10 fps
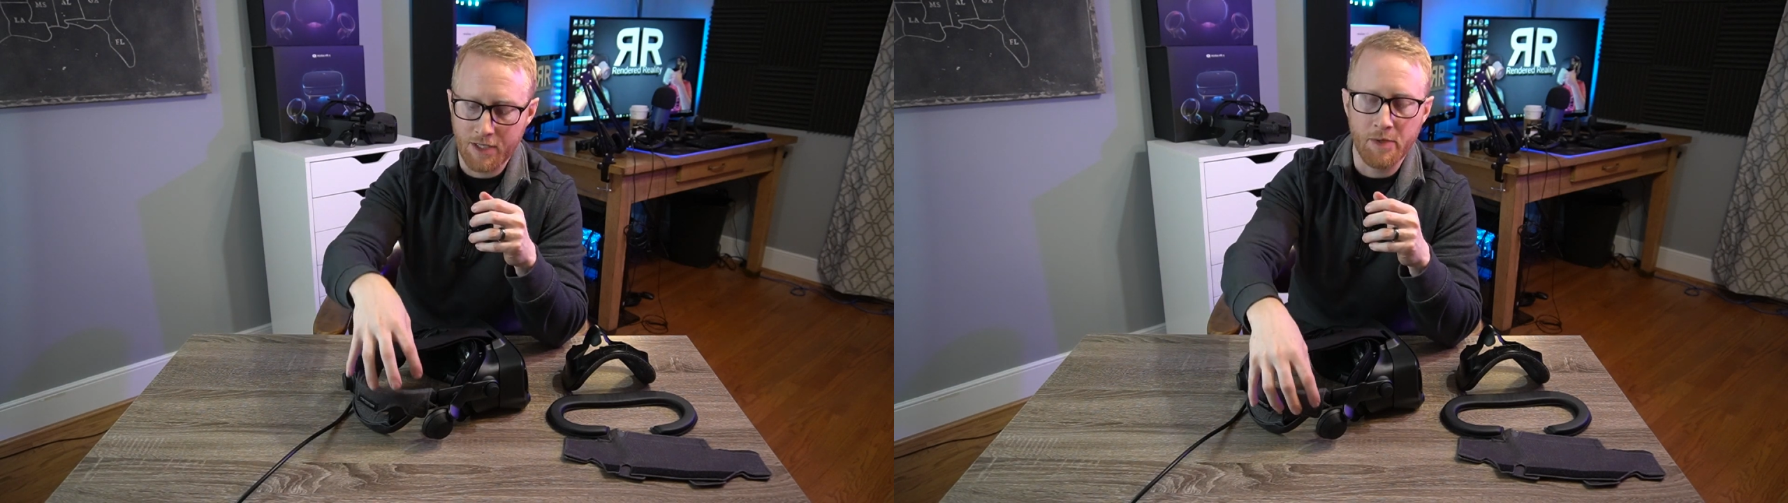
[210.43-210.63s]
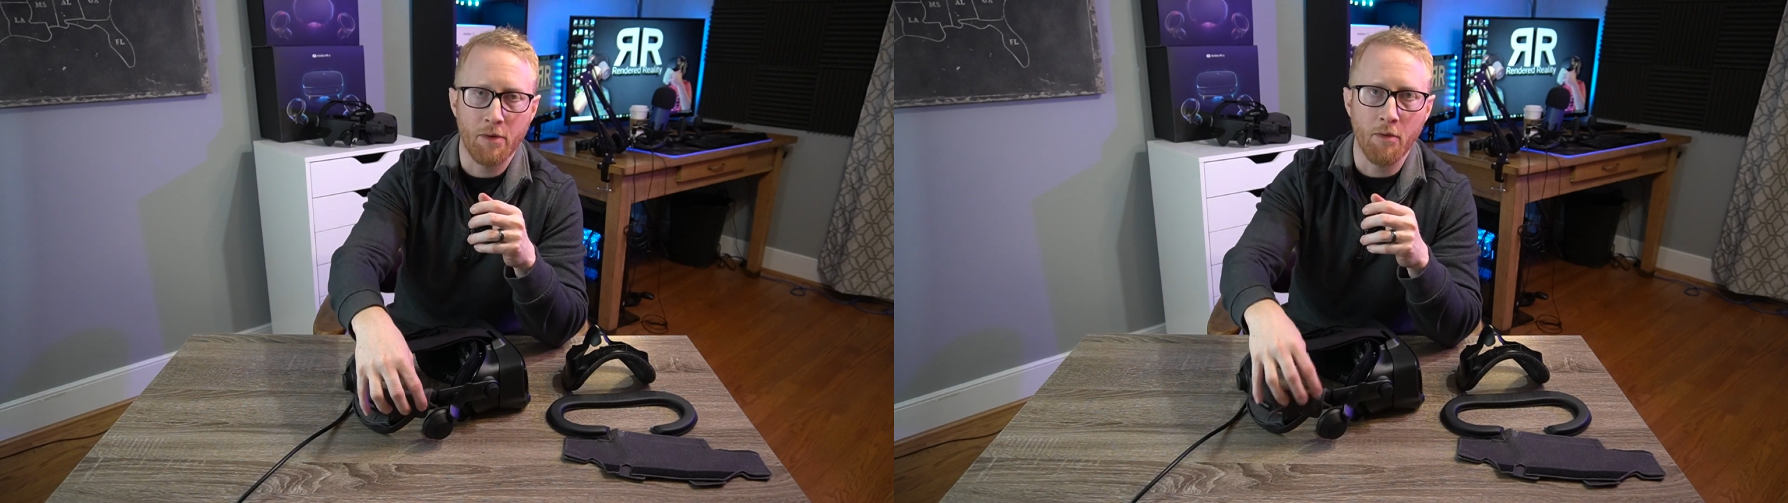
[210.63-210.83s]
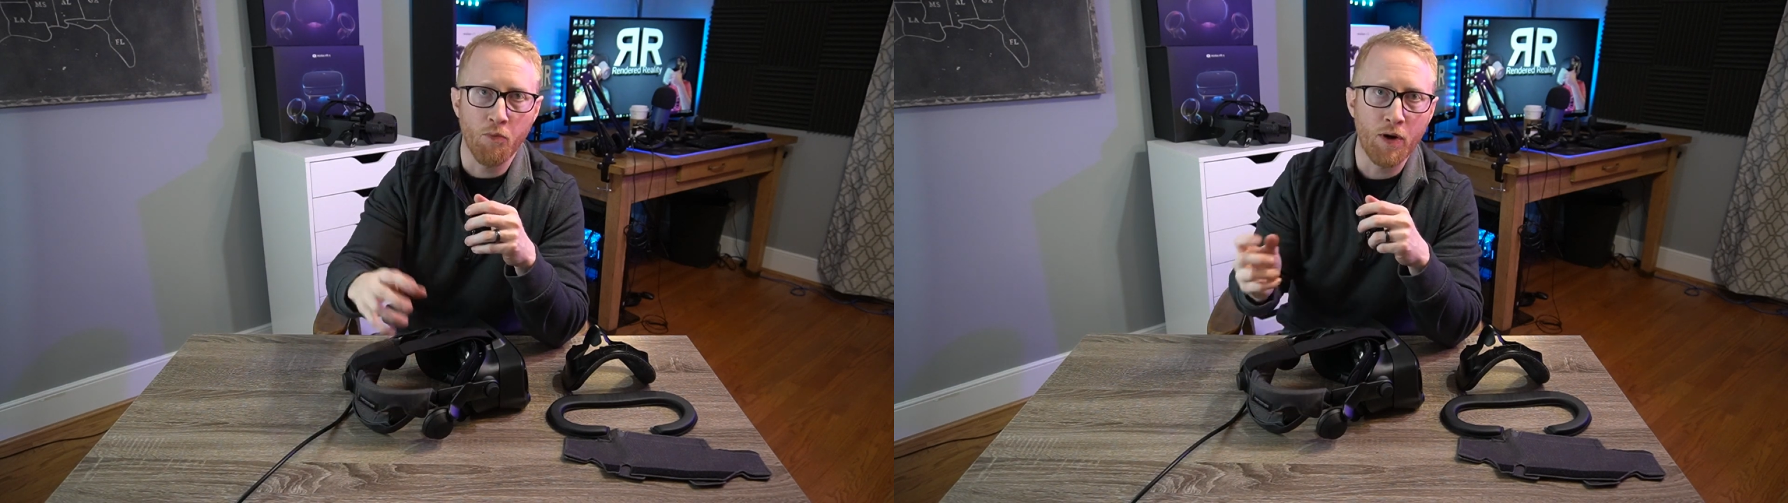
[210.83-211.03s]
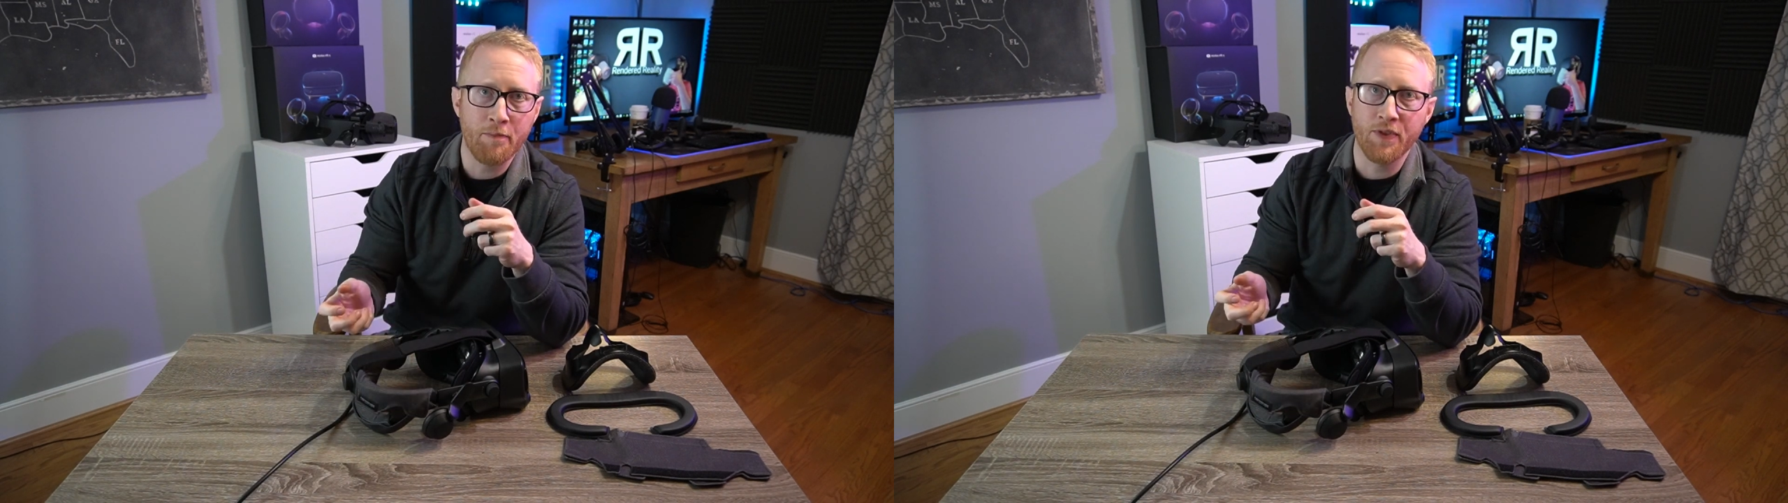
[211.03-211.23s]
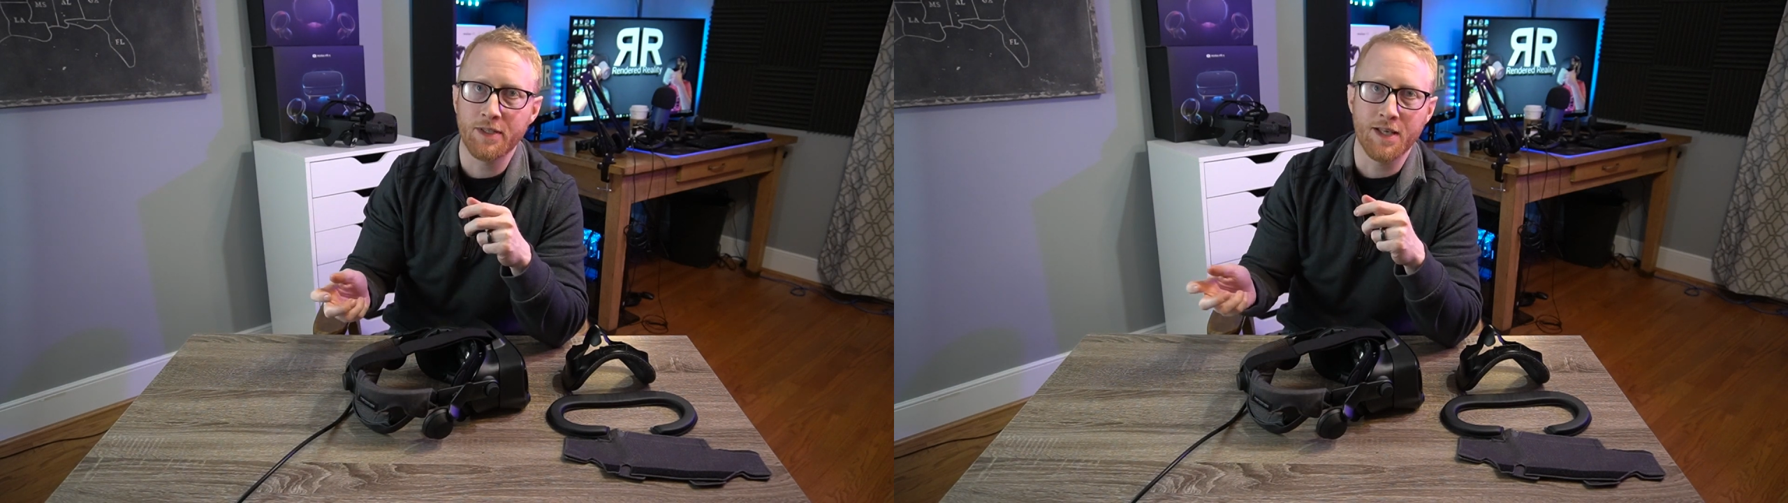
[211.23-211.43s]
to be able to
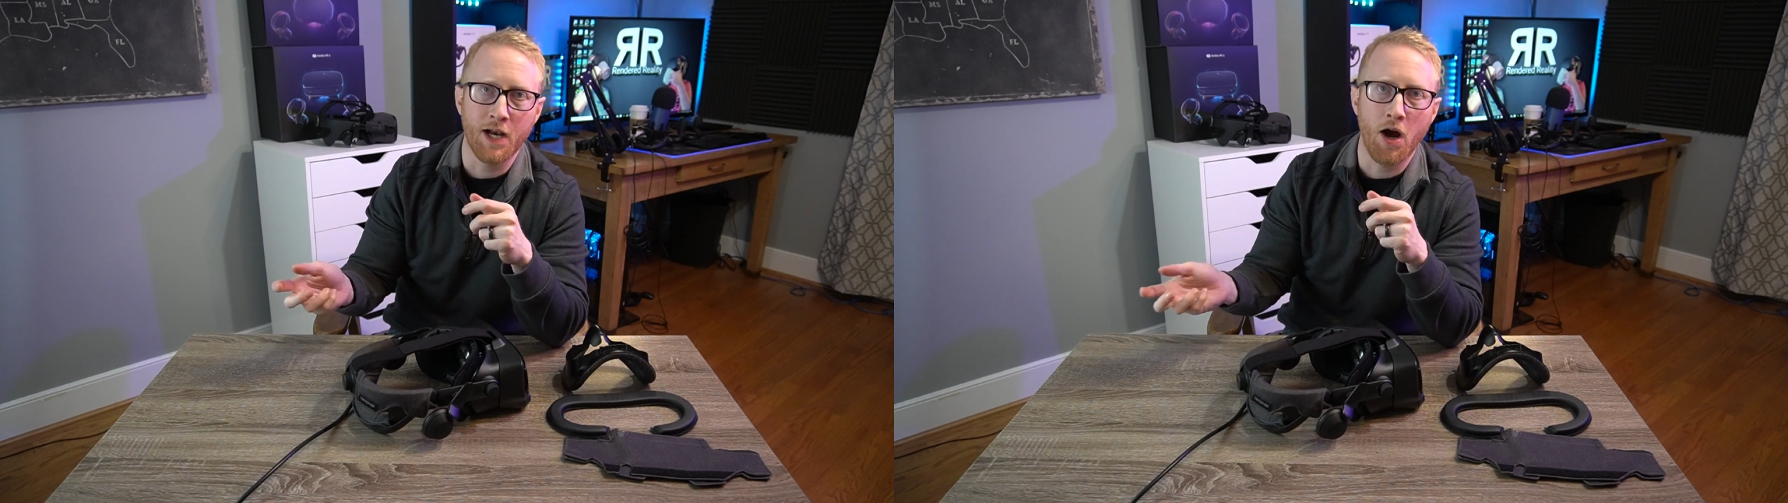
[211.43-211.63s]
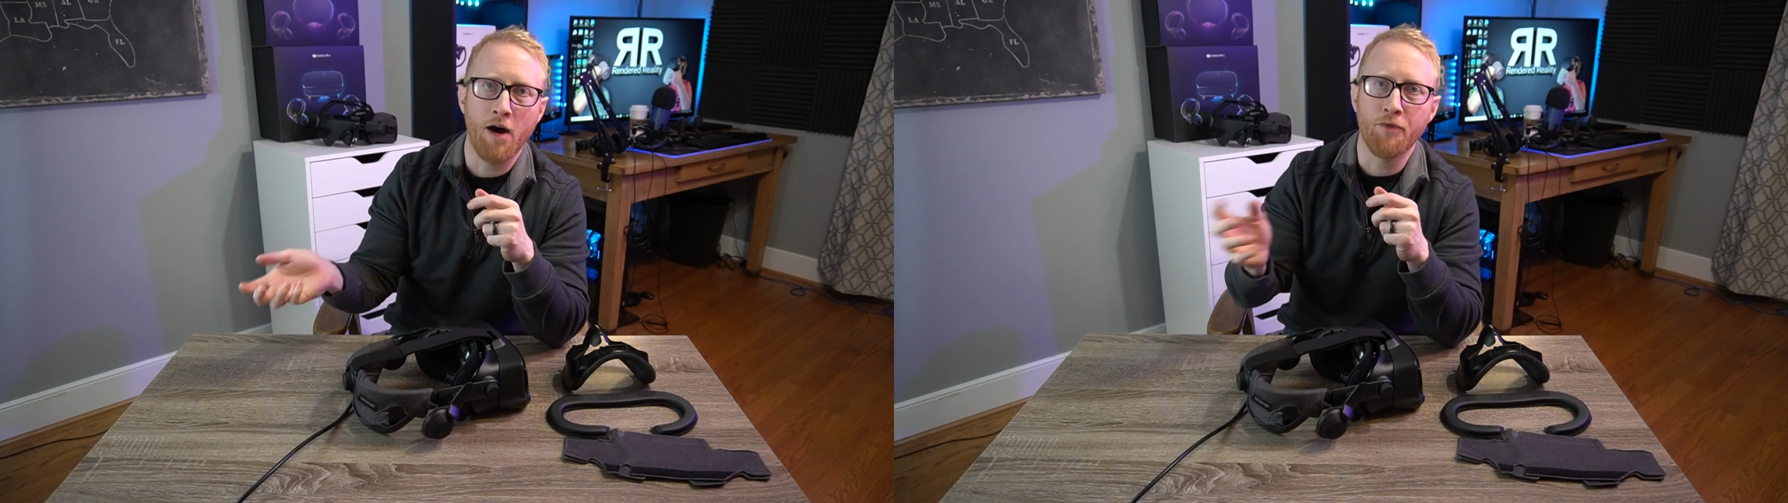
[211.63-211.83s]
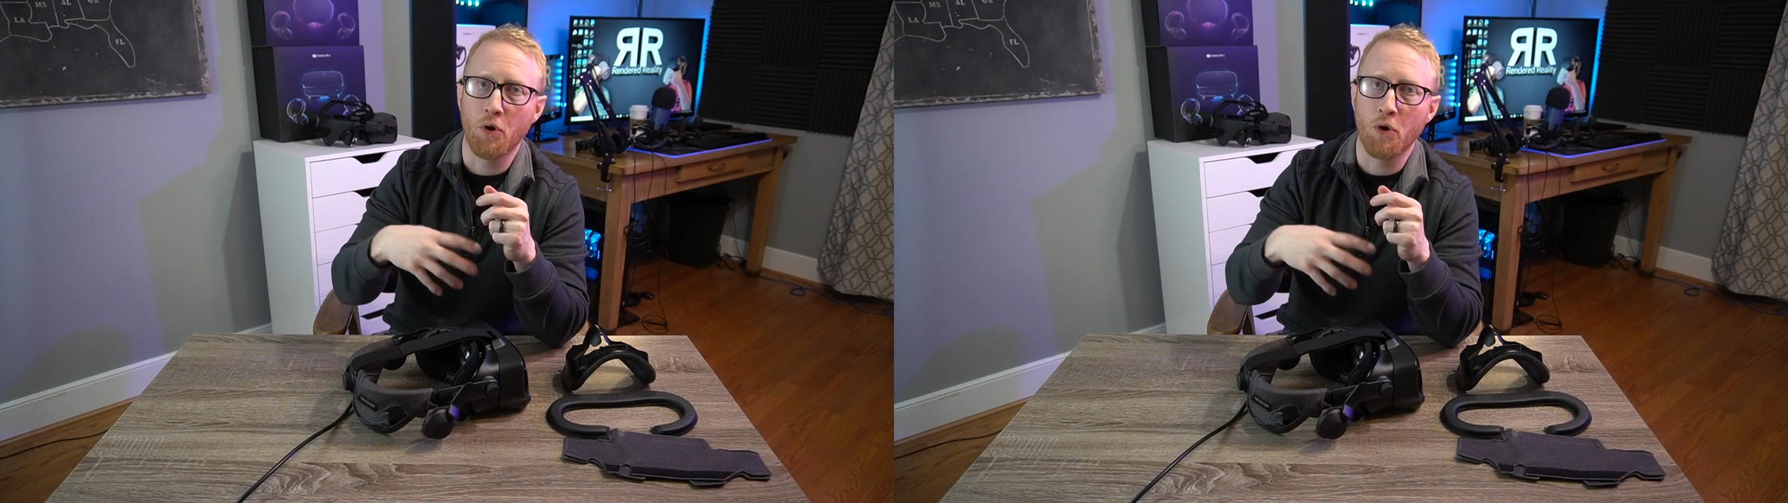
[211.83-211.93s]
rip this thing off,